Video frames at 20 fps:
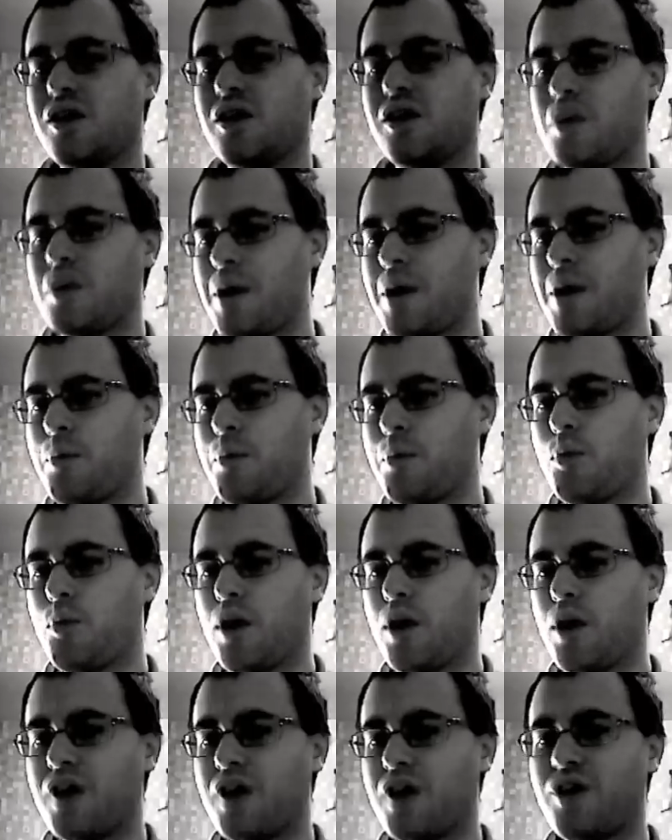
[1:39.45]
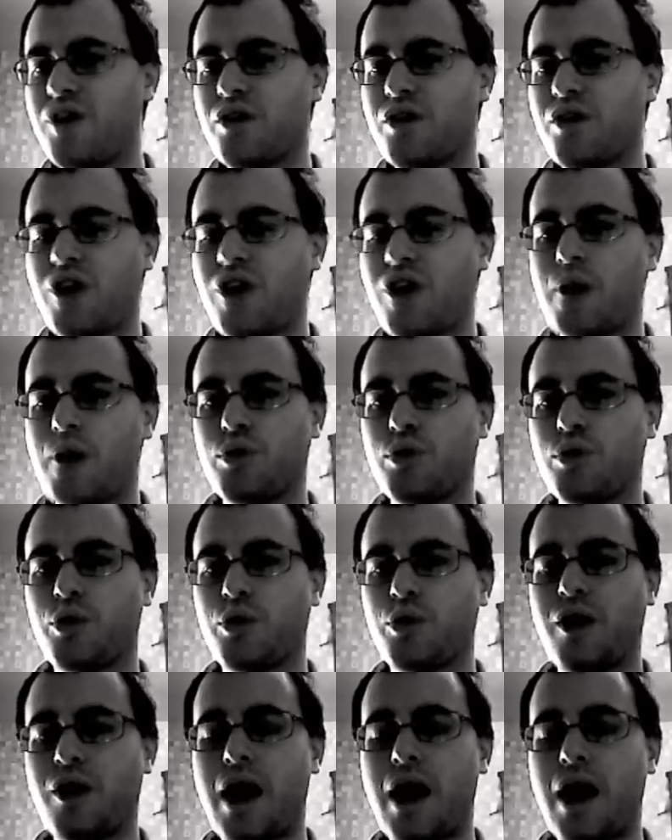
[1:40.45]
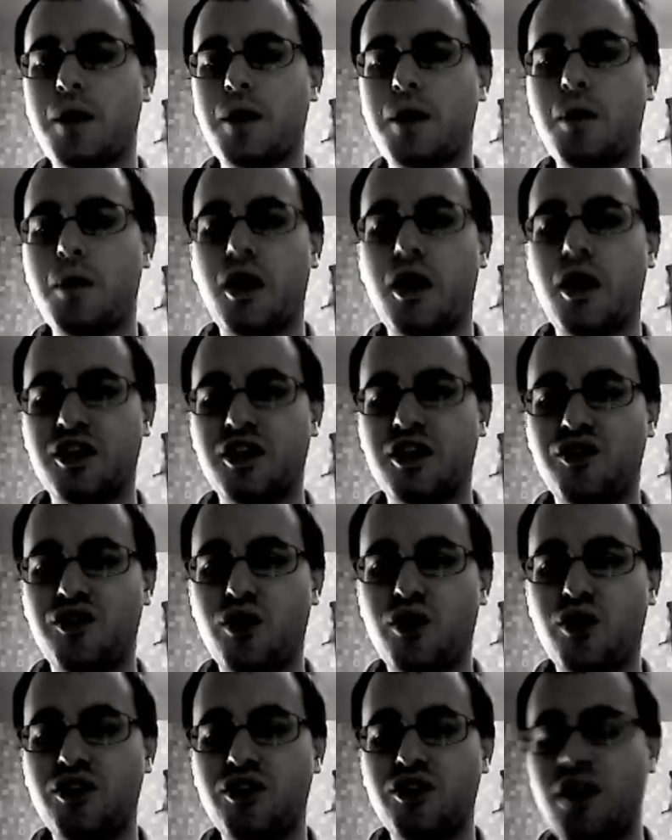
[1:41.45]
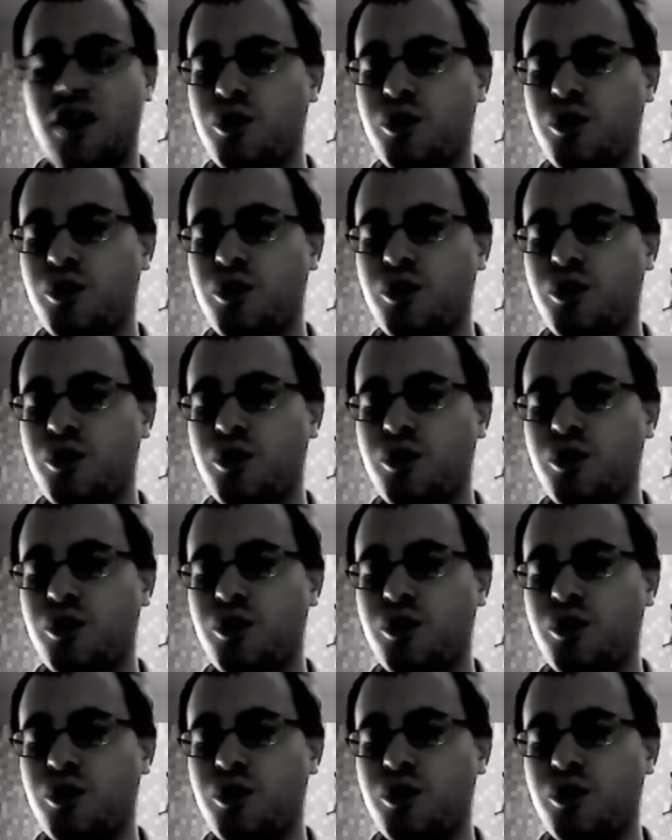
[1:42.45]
They may, at various times, want to rely on market forces.